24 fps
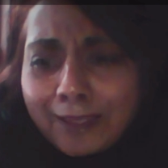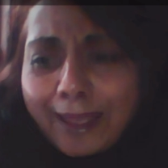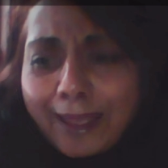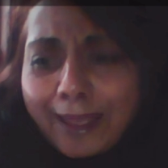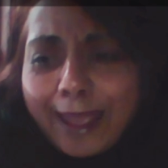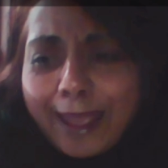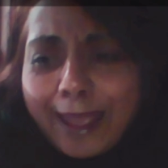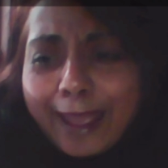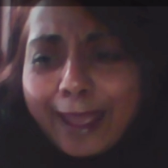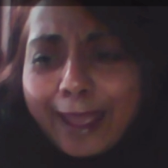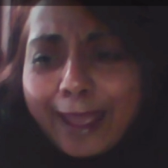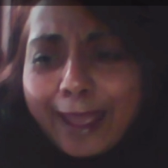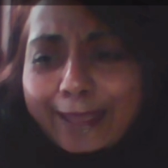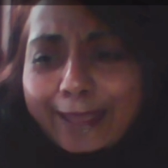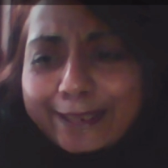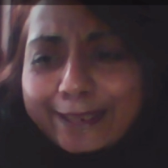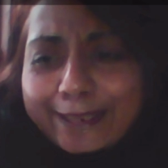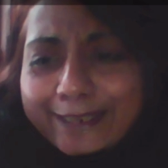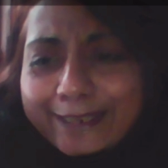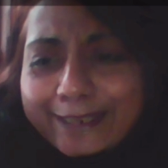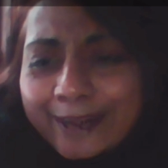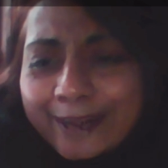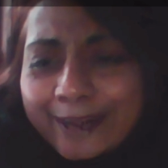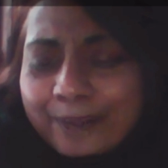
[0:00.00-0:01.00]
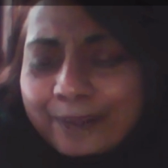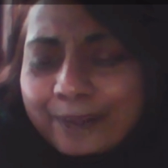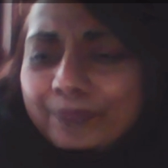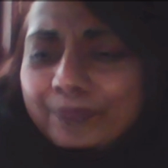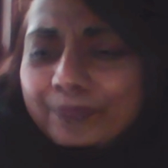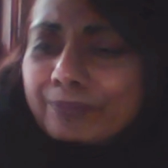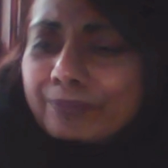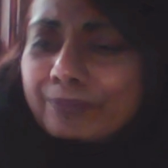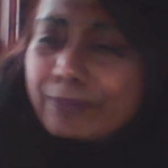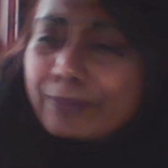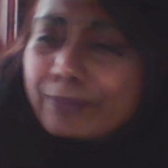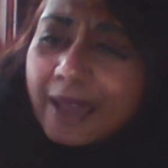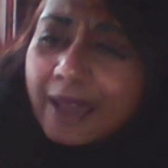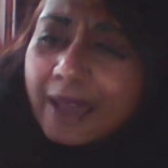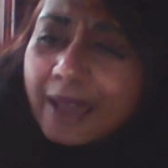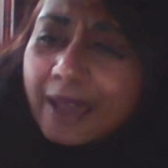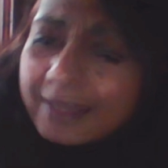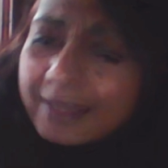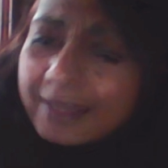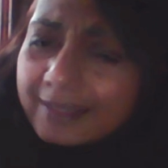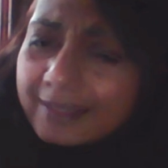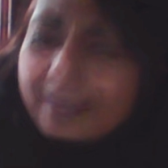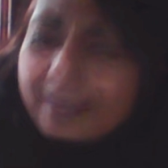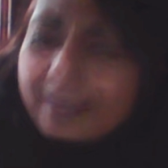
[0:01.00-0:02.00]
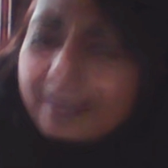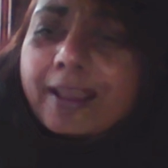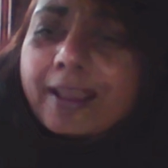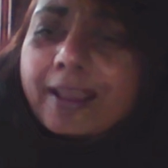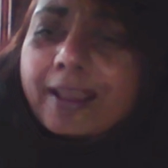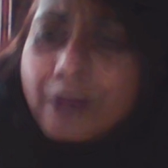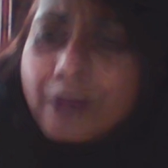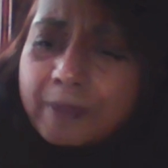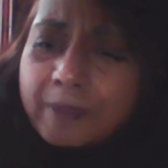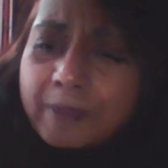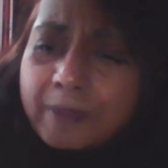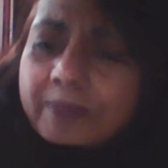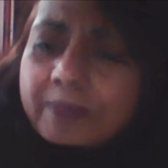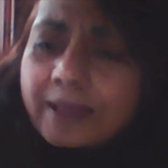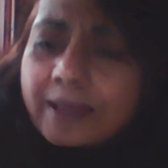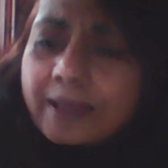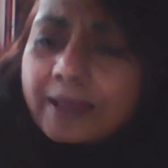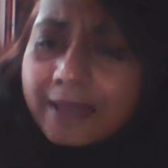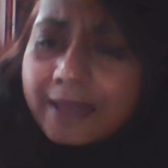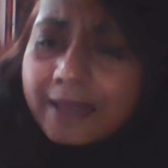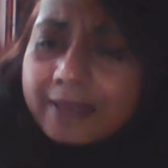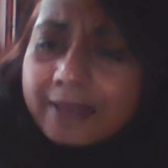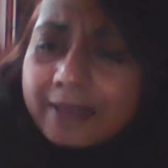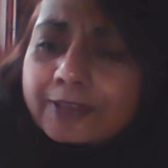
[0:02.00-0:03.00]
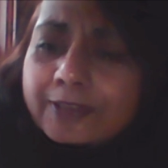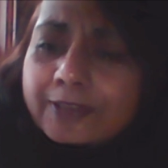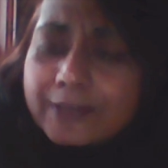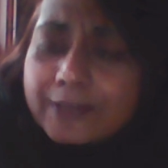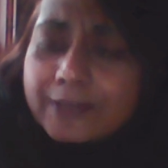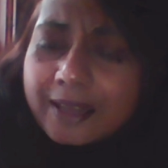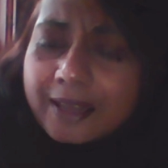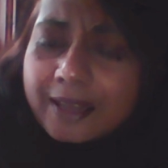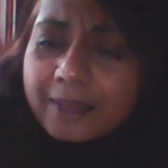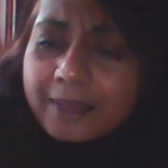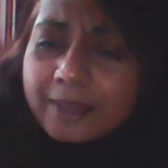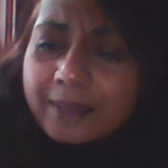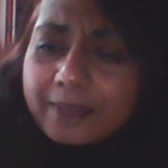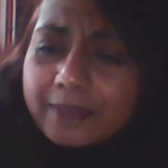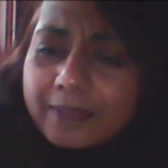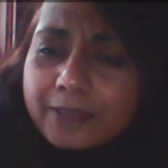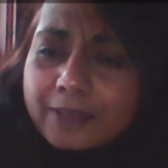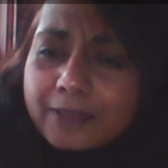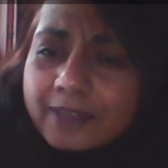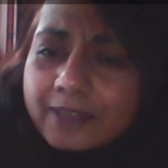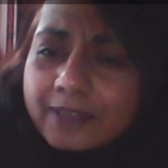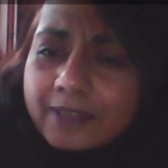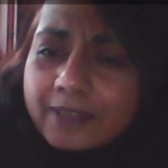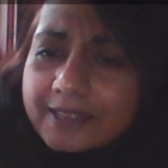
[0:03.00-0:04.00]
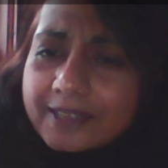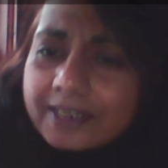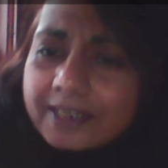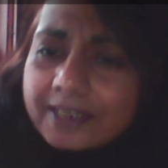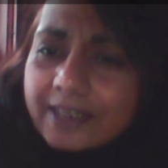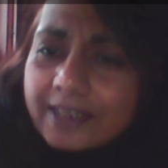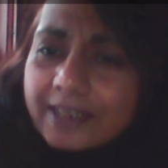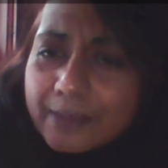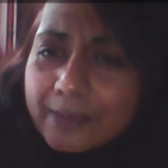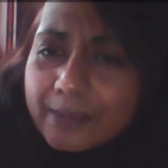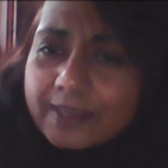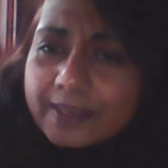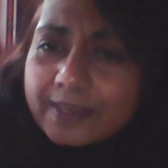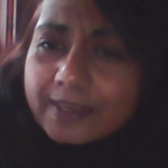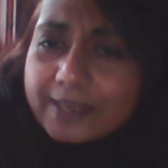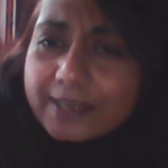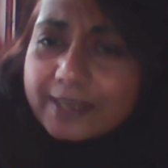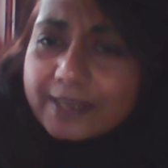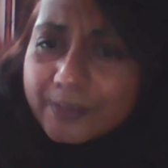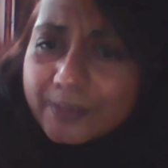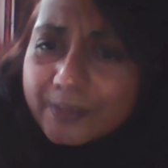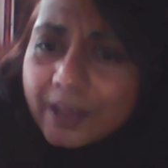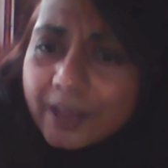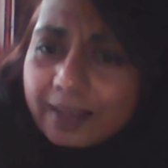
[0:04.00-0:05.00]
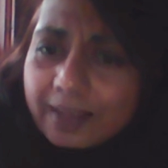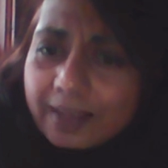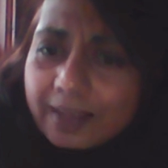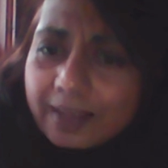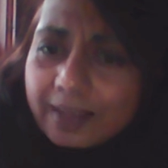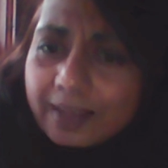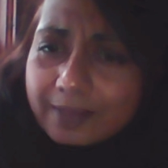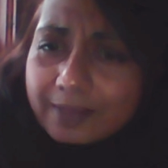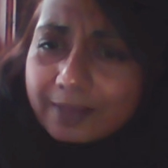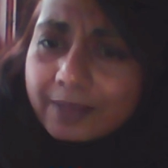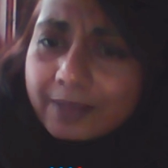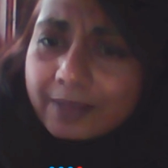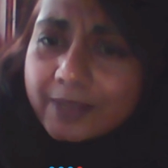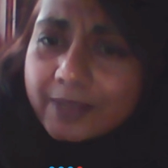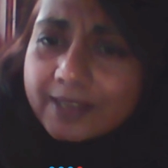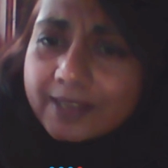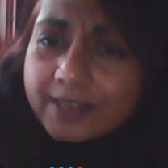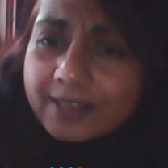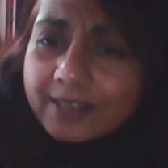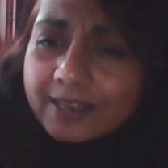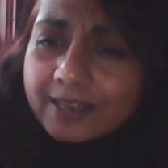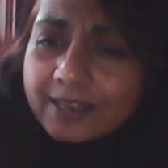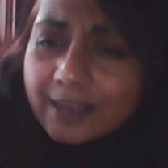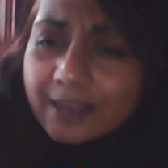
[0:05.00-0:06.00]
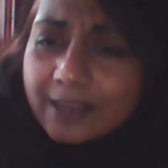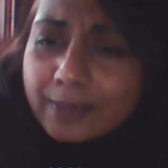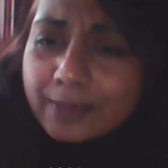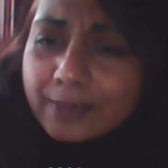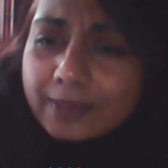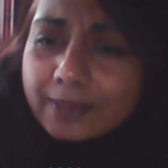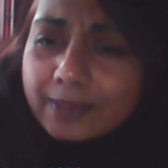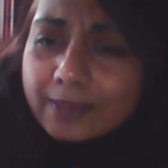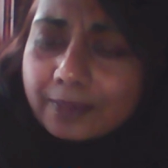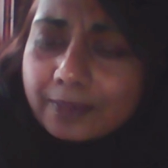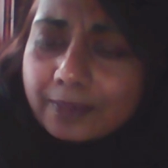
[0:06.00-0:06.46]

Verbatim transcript: And um, I think I copied my letter to the, to the city council as well, the Quincy City Council.